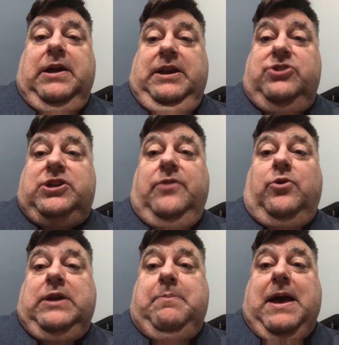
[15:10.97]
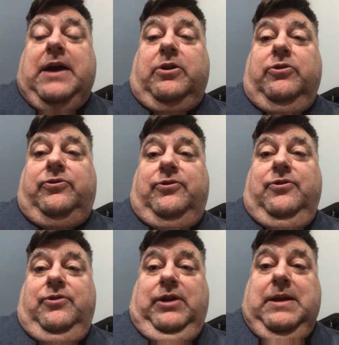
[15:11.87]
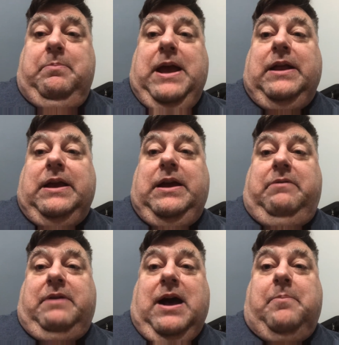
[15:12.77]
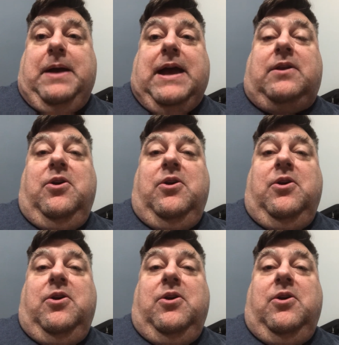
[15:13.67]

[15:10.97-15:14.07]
Initiative only matters in melee combat